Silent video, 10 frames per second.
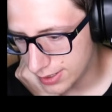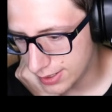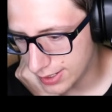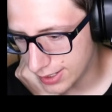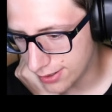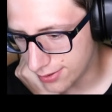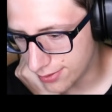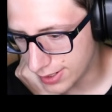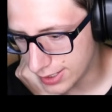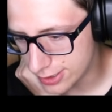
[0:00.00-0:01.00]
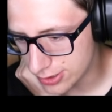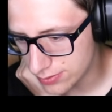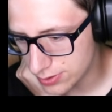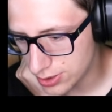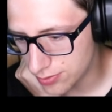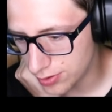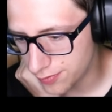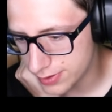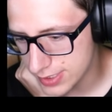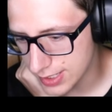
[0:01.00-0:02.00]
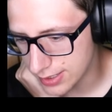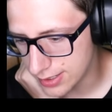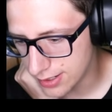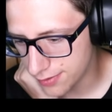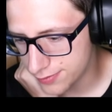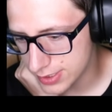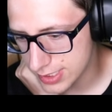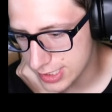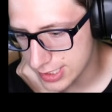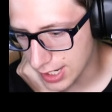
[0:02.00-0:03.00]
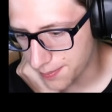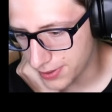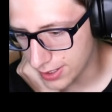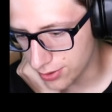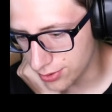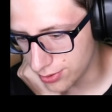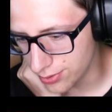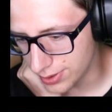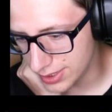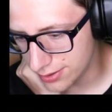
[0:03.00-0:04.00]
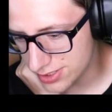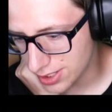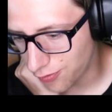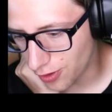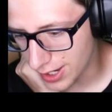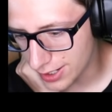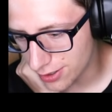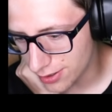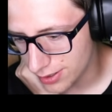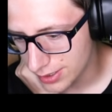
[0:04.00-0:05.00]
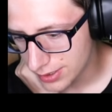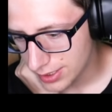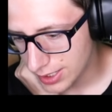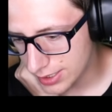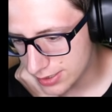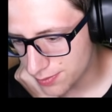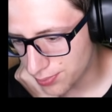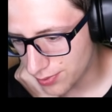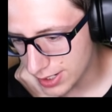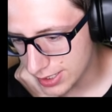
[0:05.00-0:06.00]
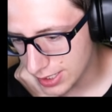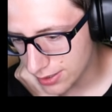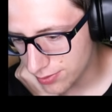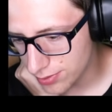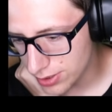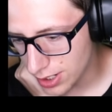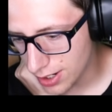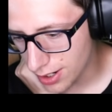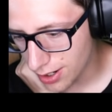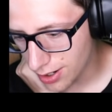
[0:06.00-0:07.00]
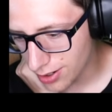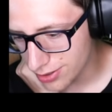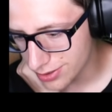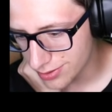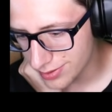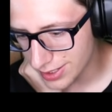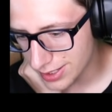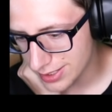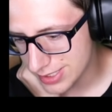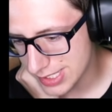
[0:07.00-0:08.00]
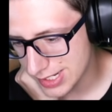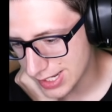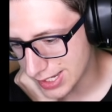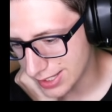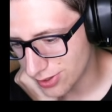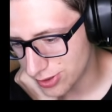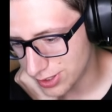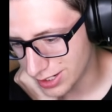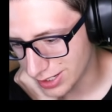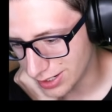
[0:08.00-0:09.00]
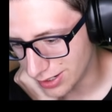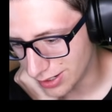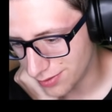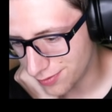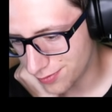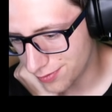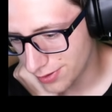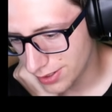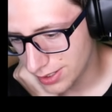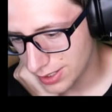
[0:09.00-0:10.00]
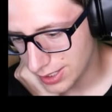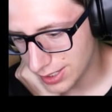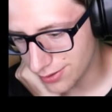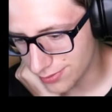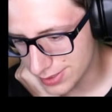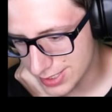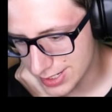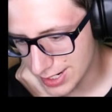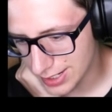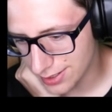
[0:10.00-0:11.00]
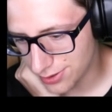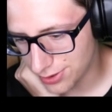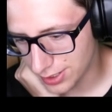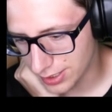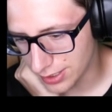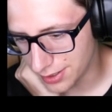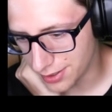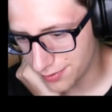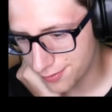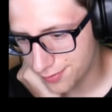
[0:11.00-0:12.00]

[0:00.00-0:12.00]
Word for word: Now, I don't know if it's enough to stop it. Ooh, and there's the fire! And it's breaking through. No, it's not thick enough. It was not thick enough.